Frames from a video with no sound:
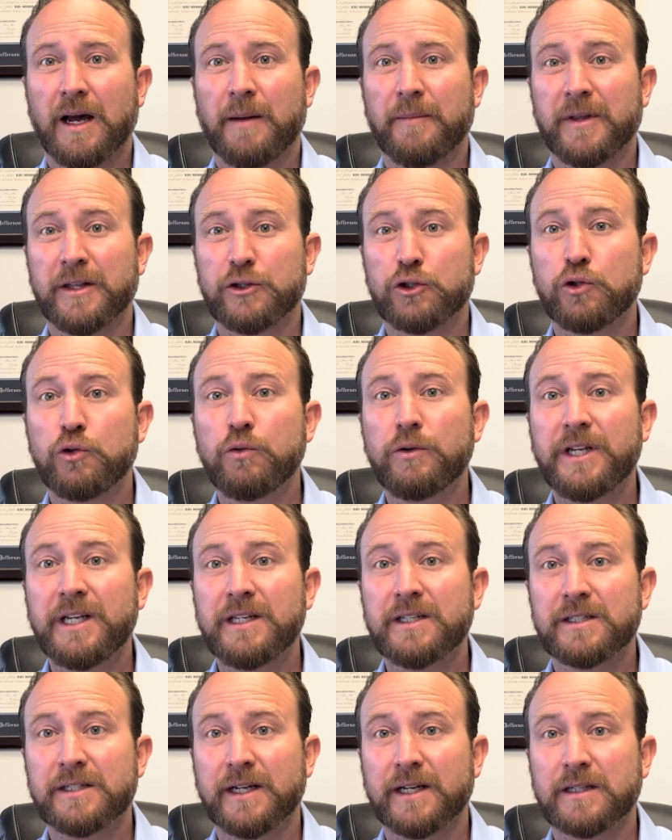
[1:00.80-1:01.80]
um, the
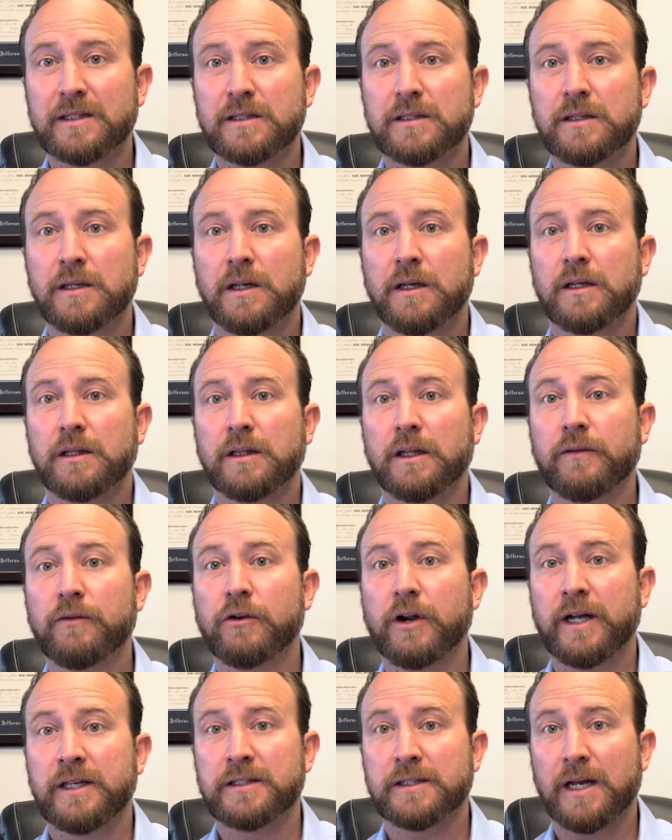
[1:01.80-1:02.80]
2D6
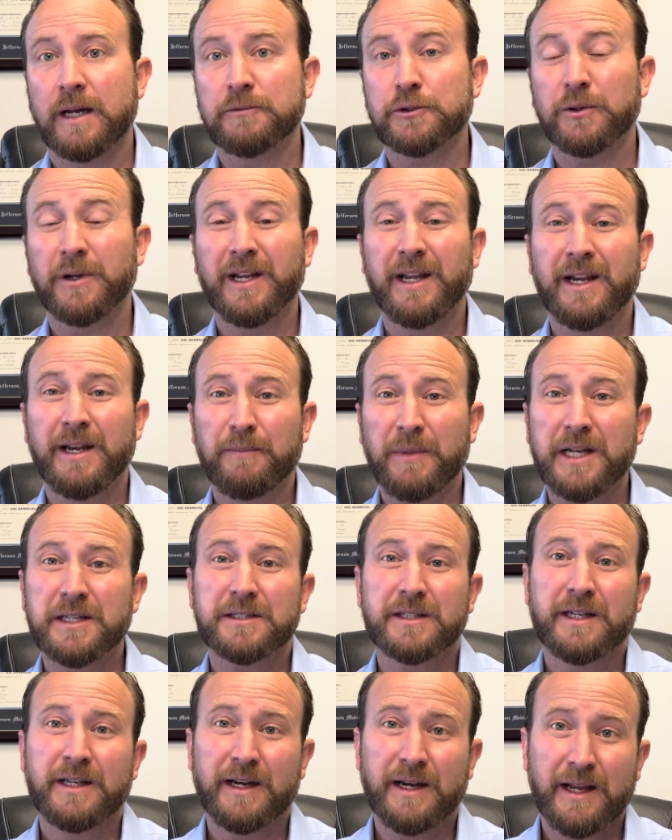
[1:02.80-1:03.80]
liver enzyme. So it,
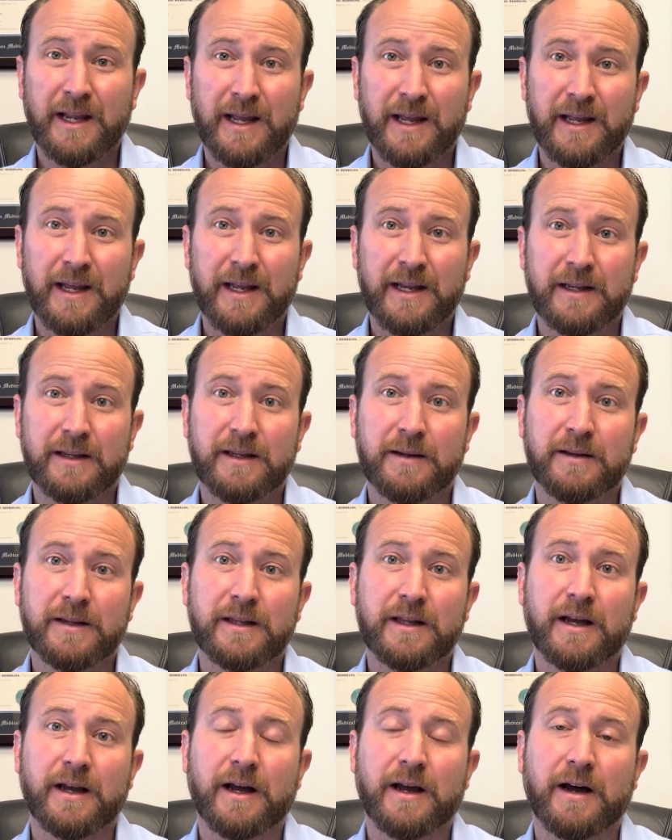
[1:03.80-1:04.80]
basically it, it
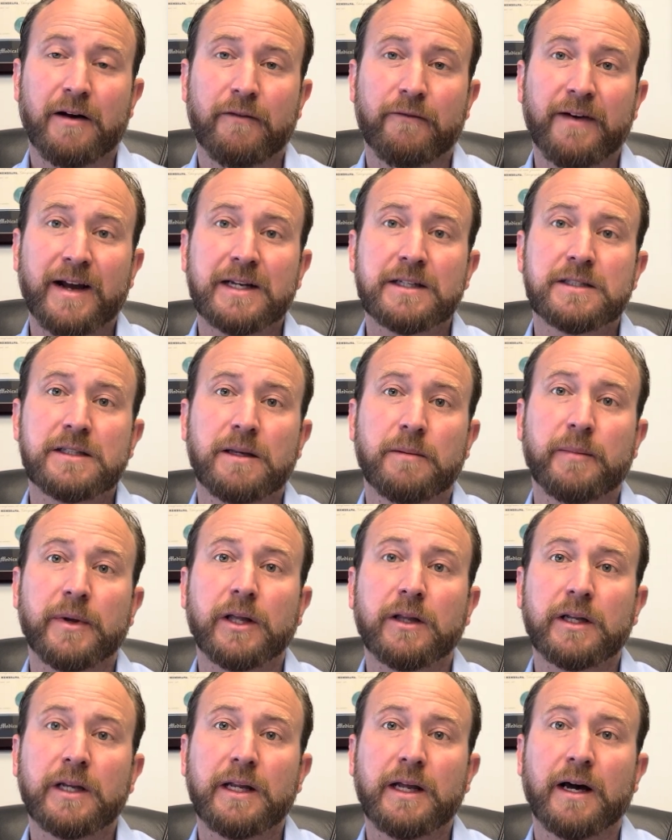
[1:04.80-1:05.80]
uh, affects the
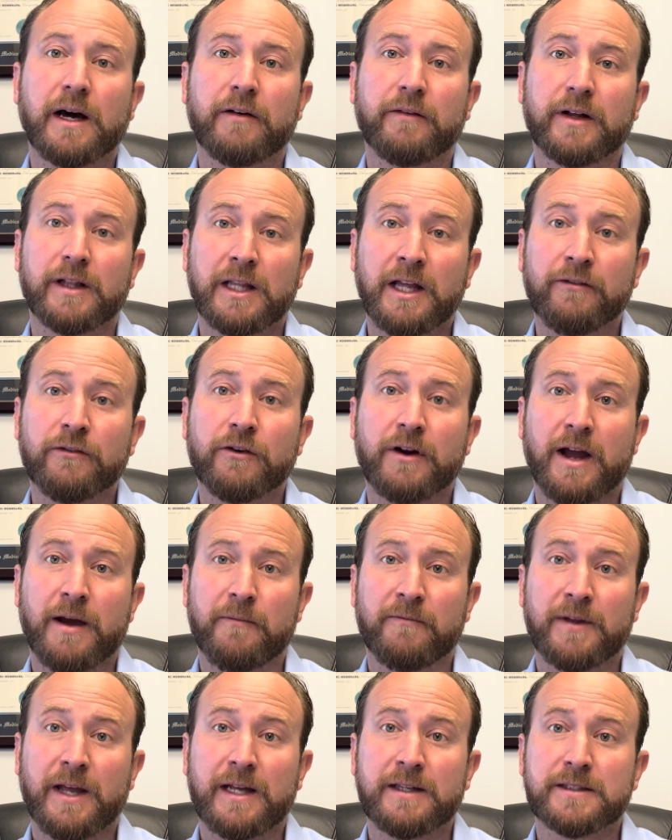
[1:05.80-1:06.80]
ability of a liver
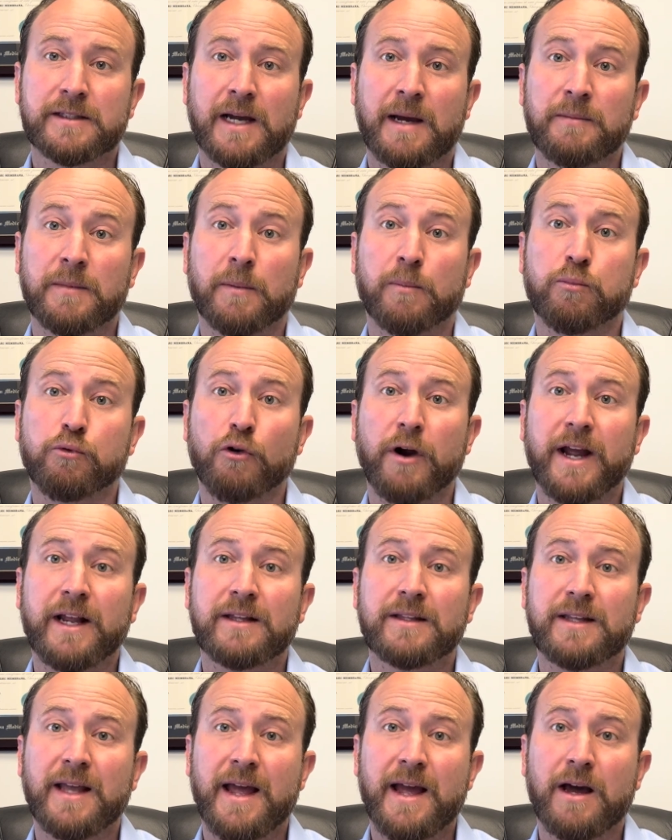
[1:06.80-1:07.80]
enzyme to
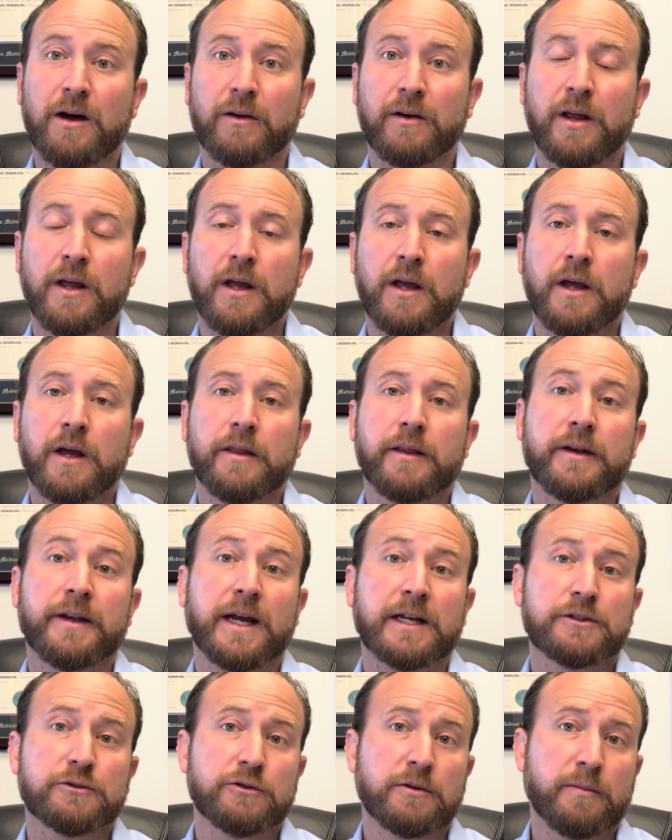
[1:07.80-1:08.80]
break down the
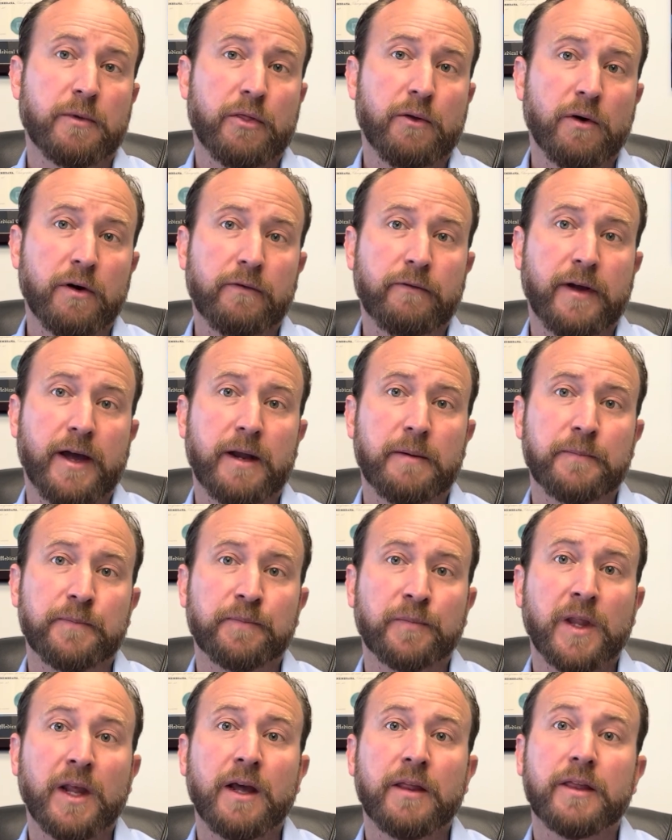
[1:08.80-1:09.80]
dextromethorphan.
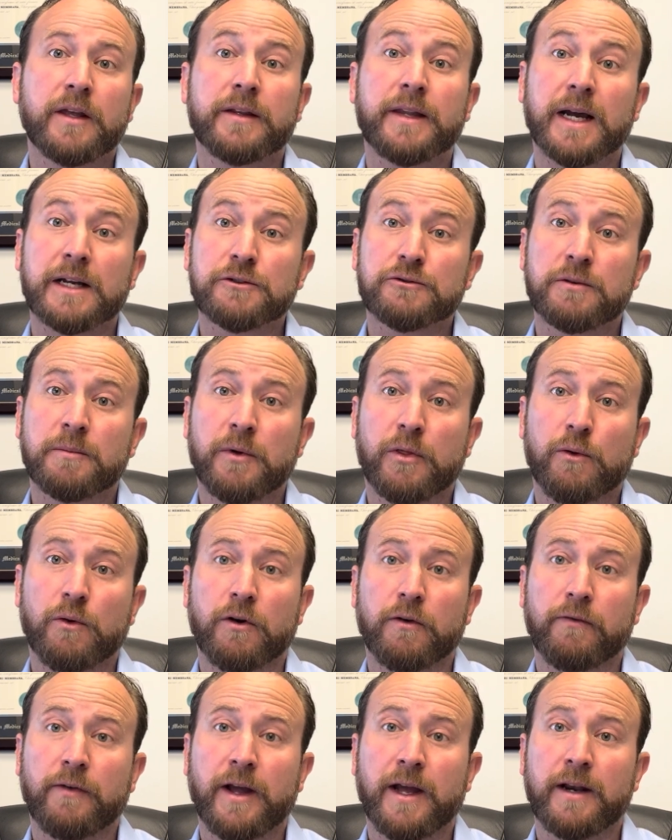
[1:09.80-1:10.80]
The
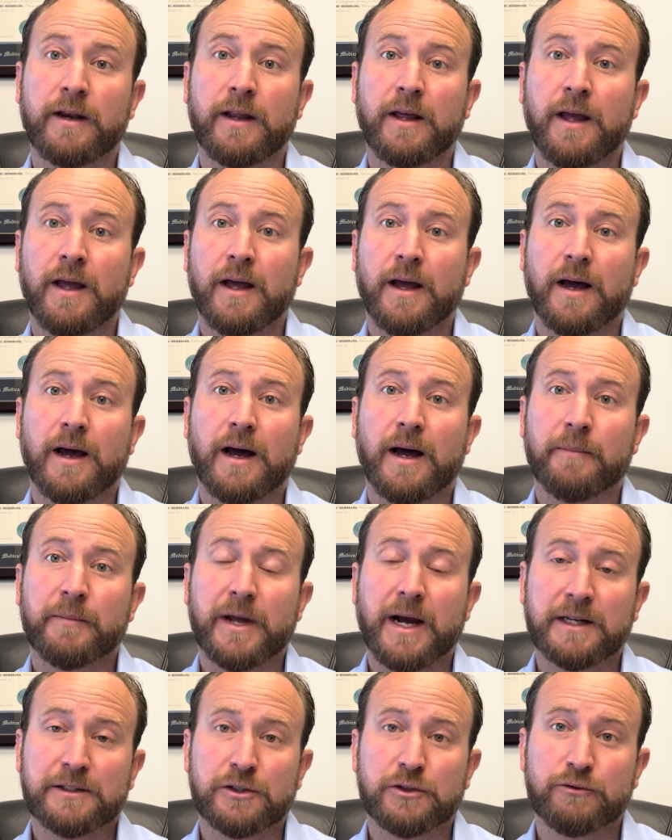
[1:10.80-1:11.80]
dextromethorphan um,
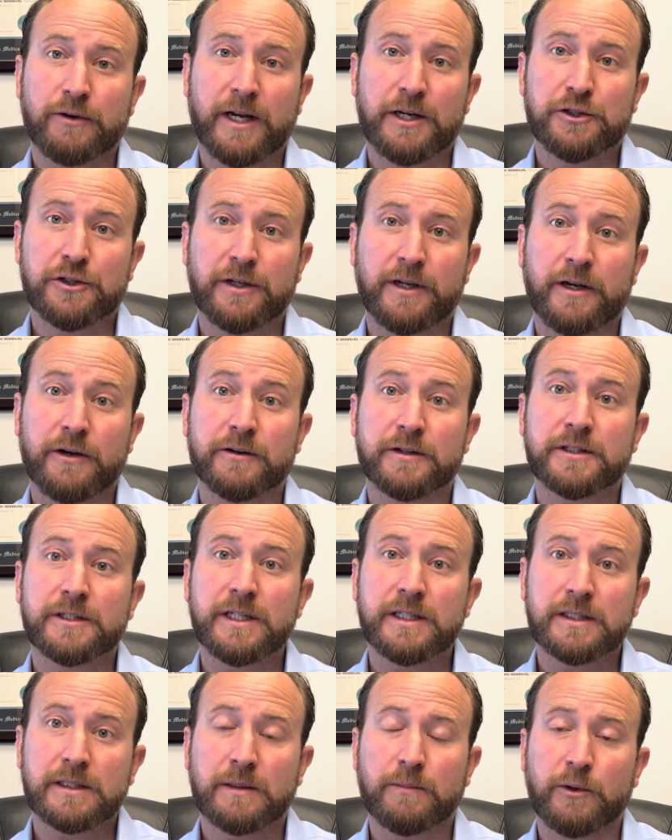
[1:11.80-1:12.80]
concentration in your
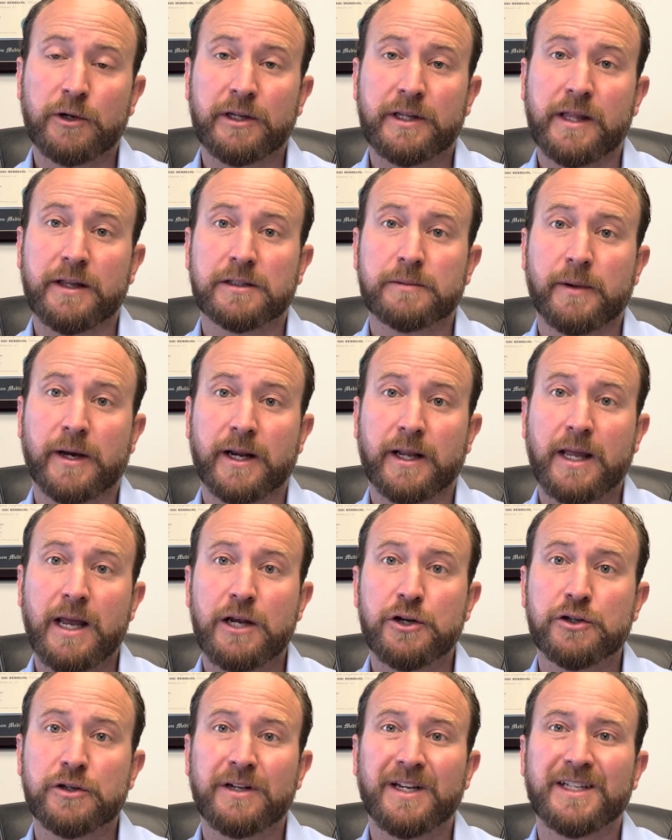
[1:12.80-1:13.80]
system when you take this
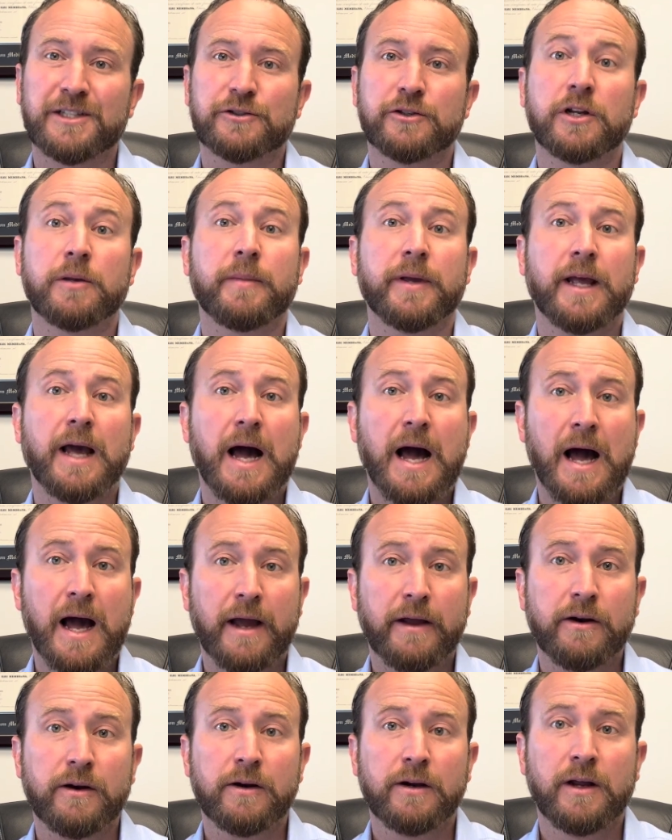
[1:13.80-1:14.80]
medication is going to be
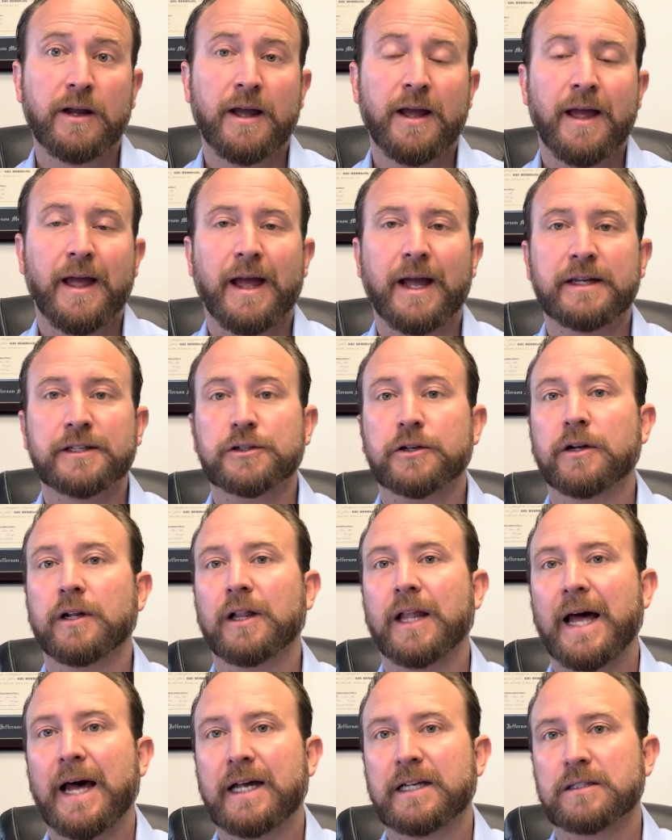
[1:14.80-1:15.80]
higher and it's going to
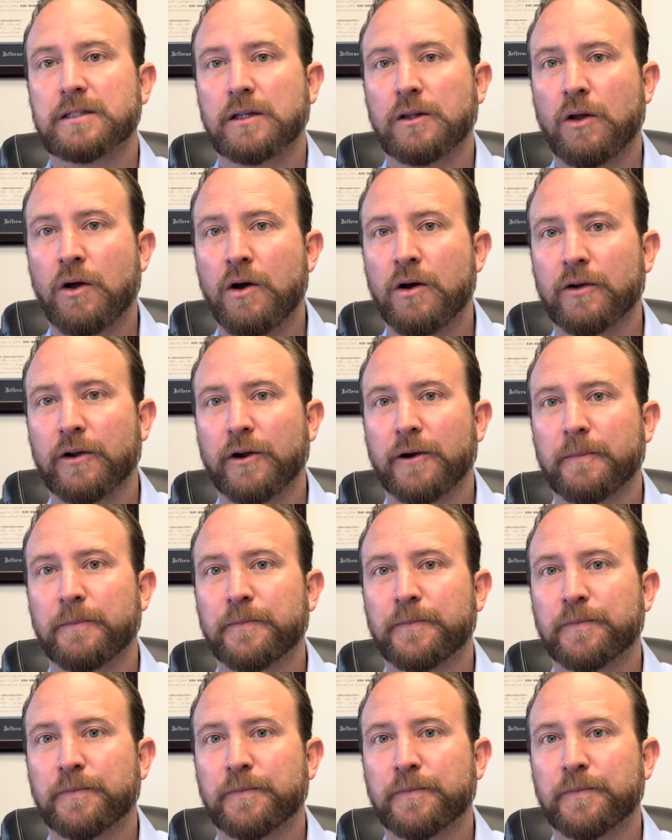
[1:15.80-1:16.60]
last longer.